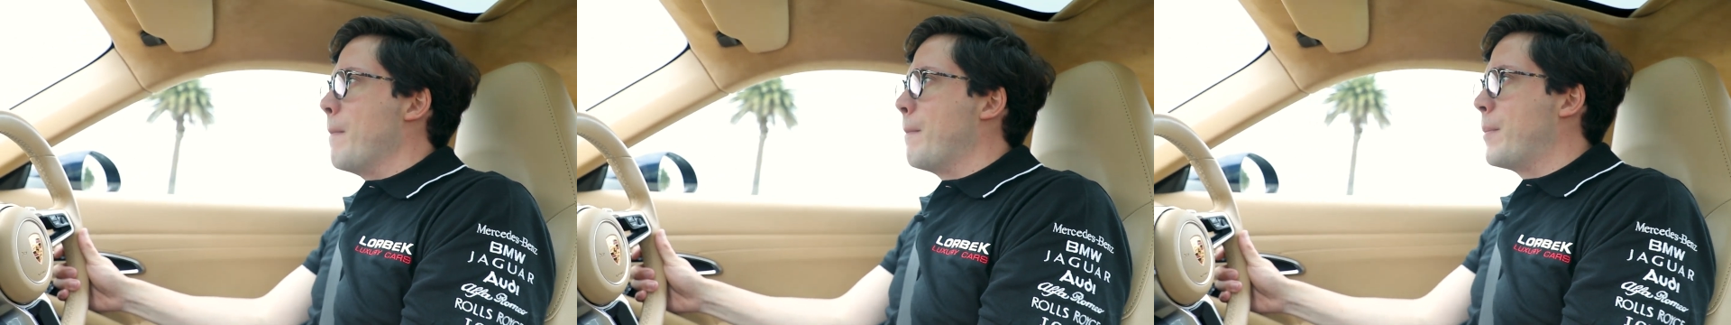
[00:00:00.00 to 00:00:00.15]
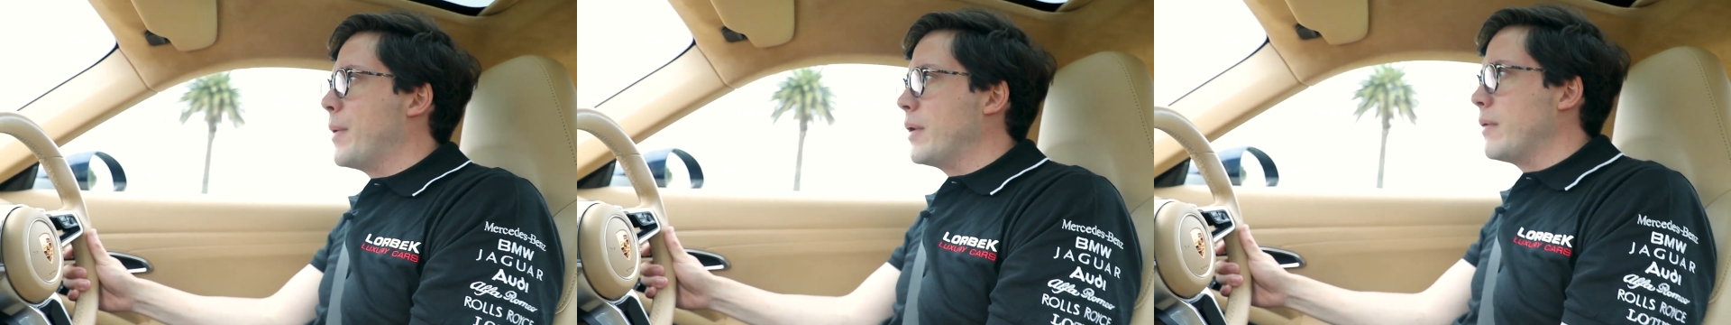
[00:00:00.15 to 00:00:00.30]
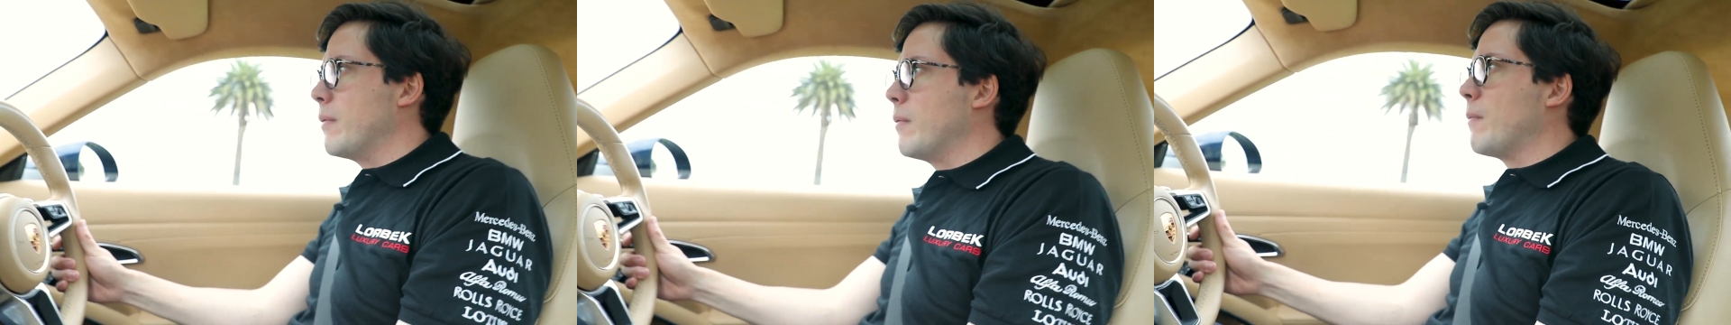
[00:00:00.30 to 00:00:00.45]

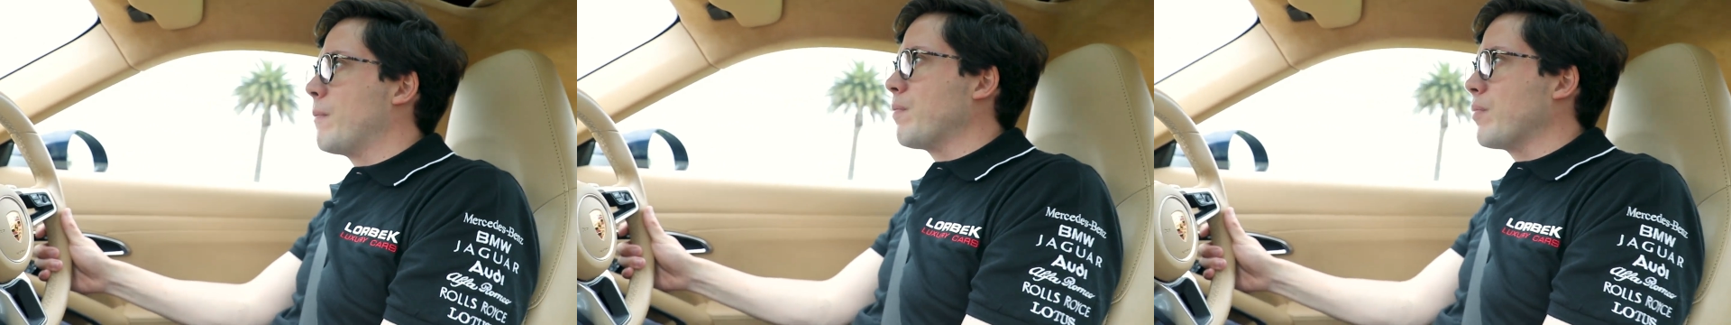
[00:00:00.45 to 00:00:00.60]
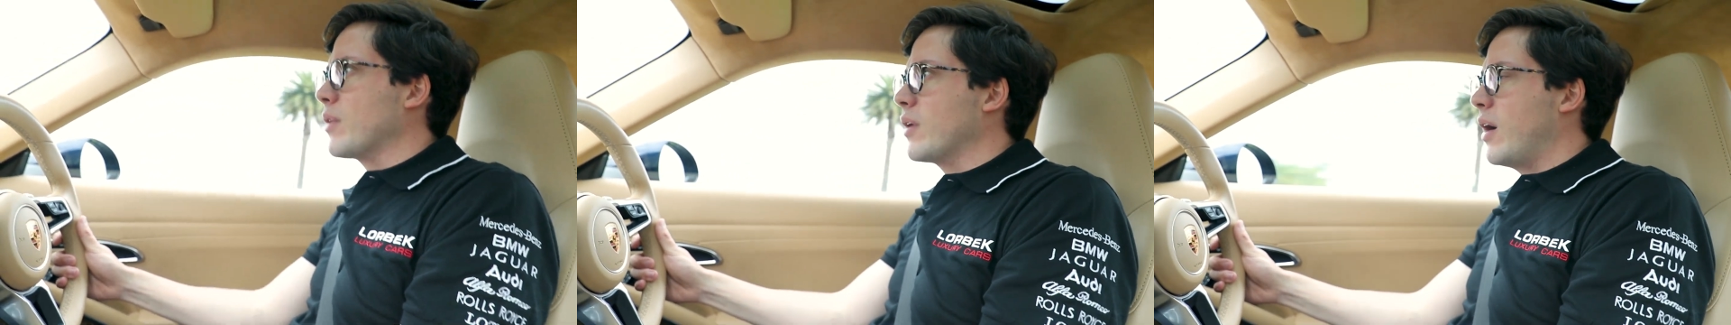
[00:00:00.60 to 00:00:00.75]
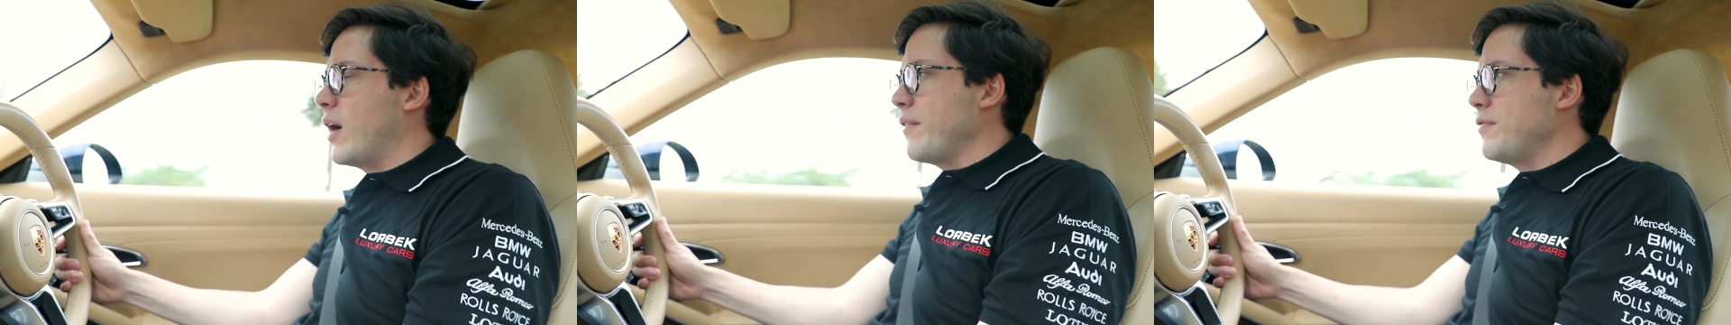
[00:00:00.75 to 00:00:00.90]
But
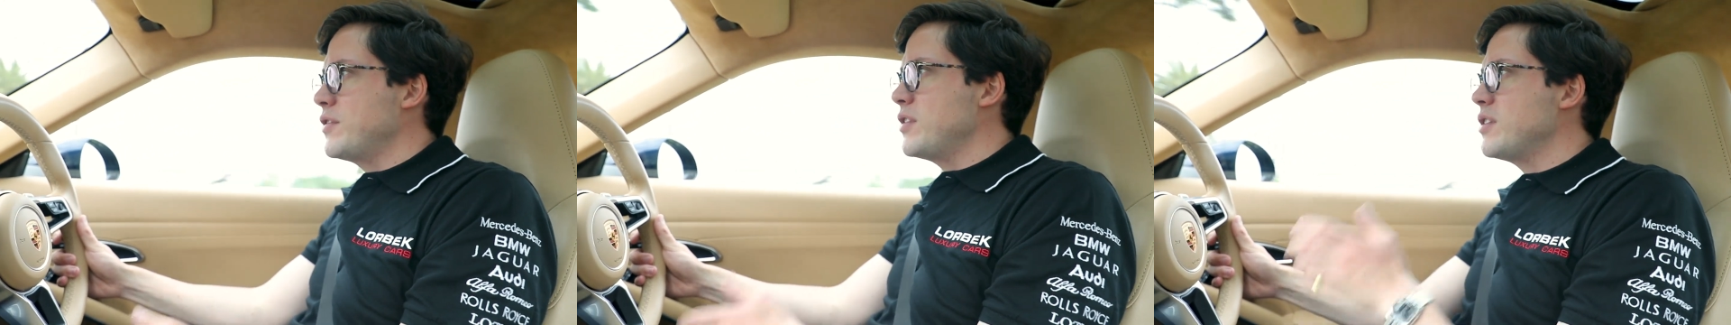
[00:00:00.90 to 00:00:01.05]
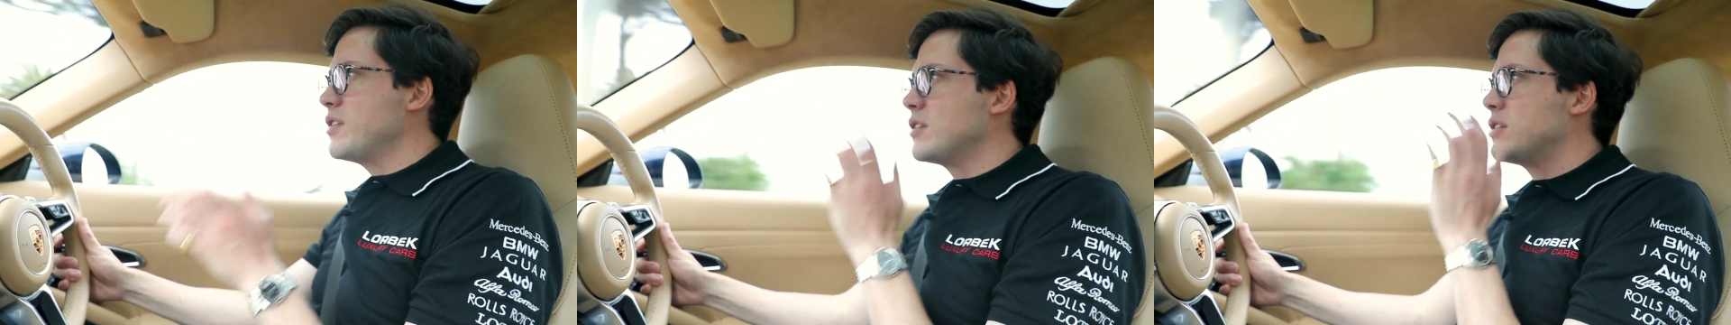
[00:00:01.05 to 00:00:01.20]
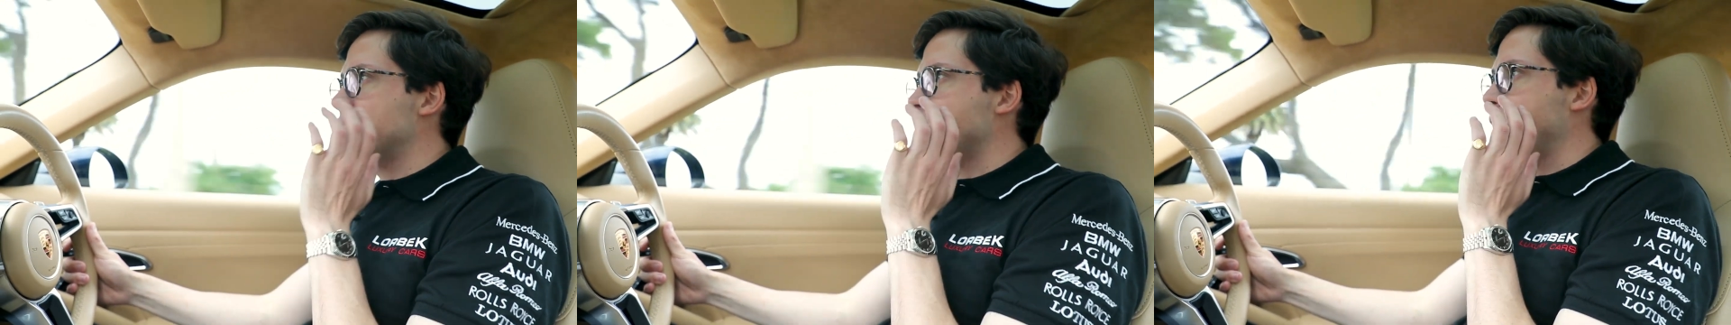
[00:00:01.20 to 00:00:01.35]
I have to
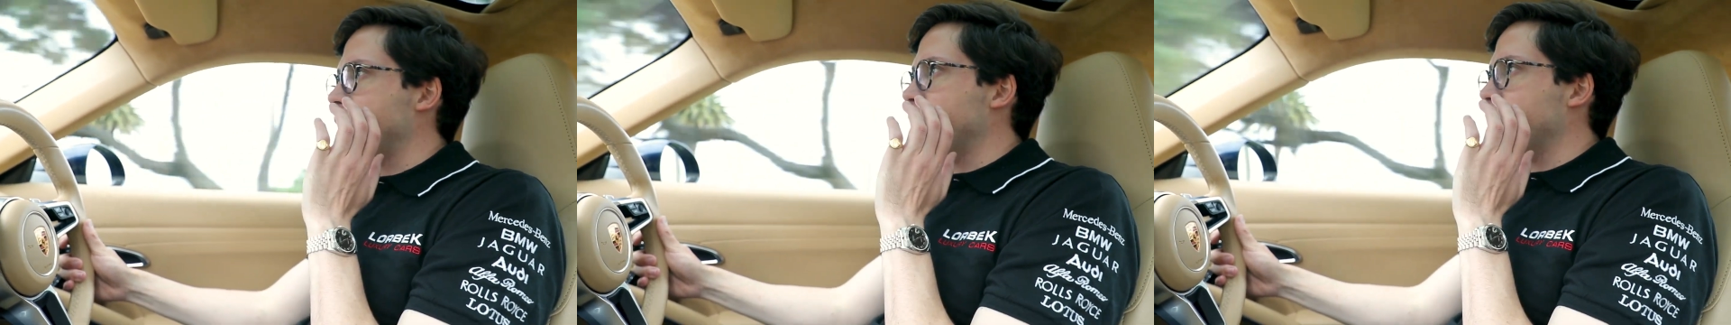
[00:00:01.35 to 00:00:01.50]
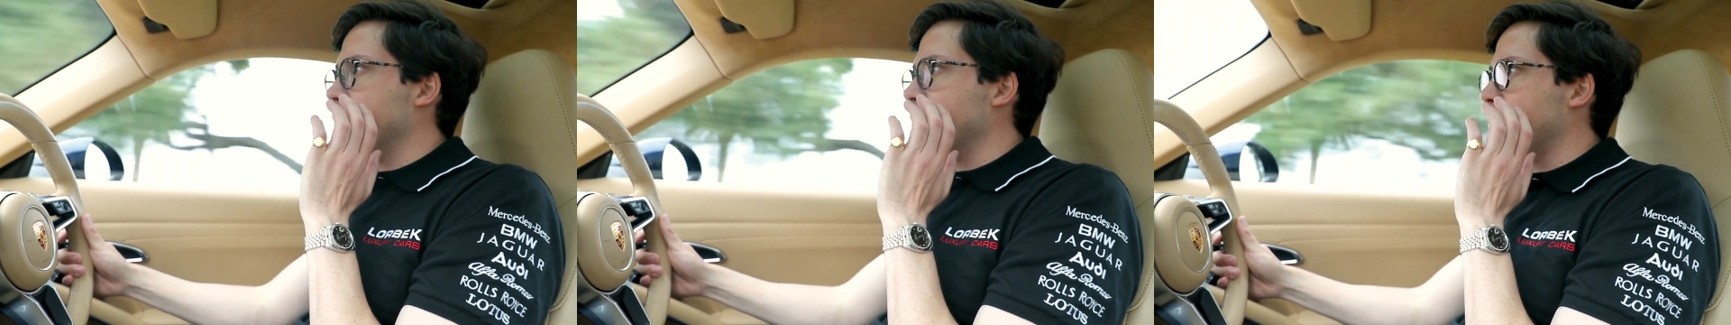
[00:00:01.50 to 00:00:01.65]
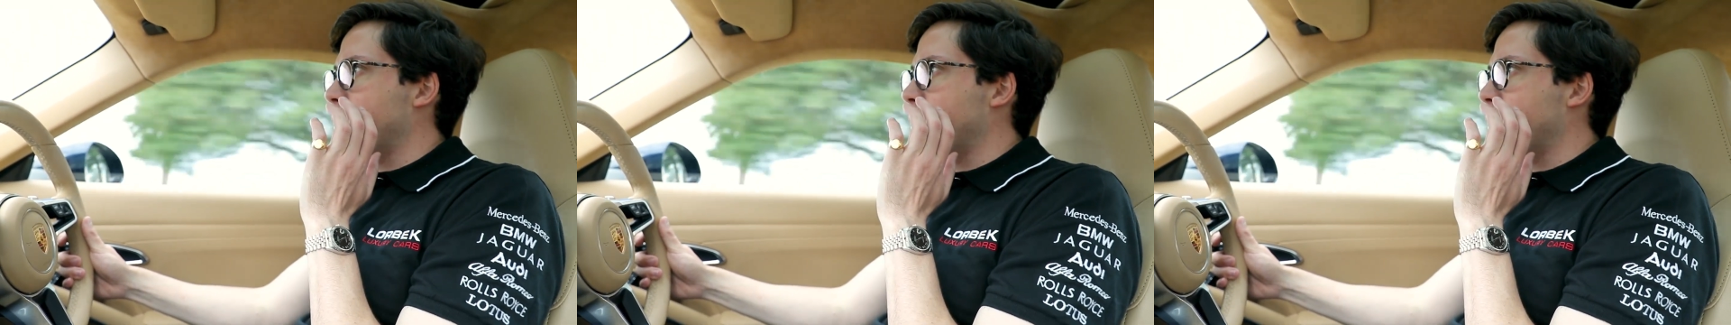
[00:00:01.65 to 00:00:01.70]
tell you,